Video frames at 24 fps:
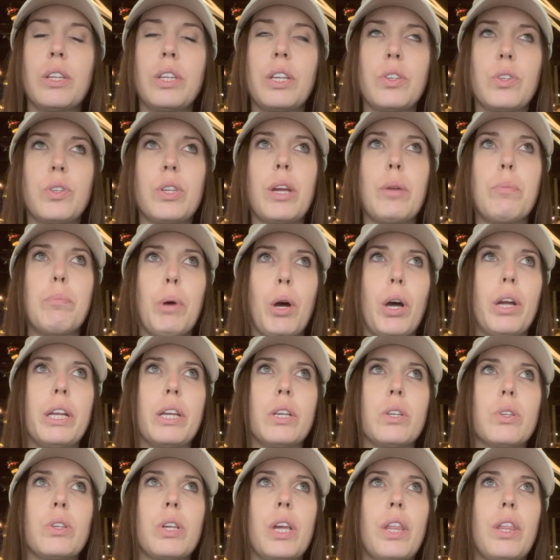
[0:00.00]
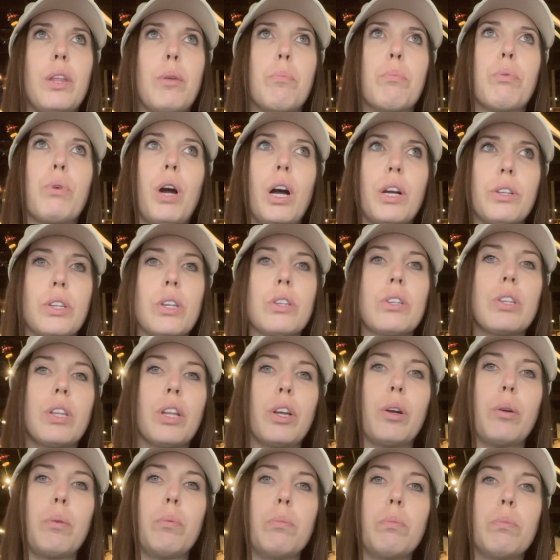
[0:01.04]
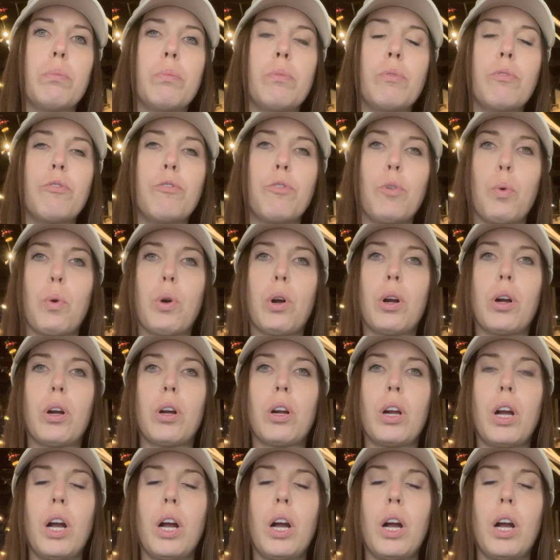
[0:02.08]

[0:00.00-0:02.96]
these dead bodies, and then process them for,